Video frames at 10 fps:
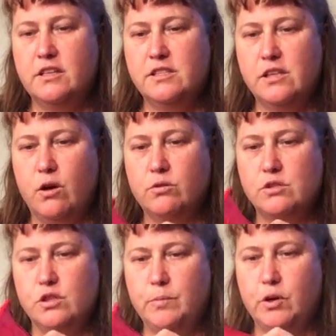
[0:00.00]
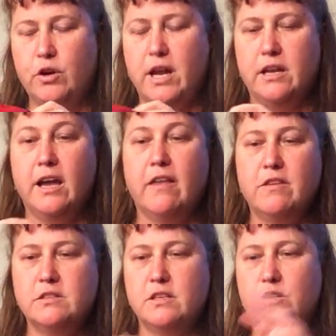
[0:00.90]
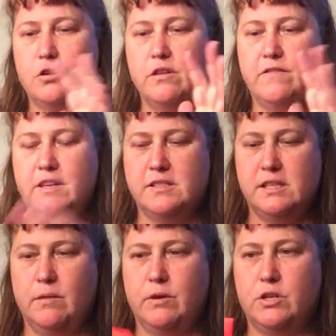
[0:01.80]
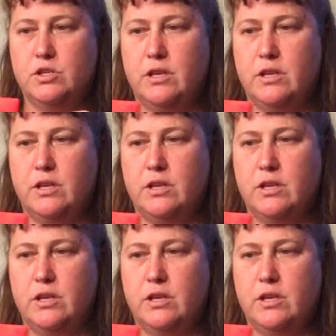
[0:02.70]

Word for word: So super great. Yeah, this could totally fit a sandwich,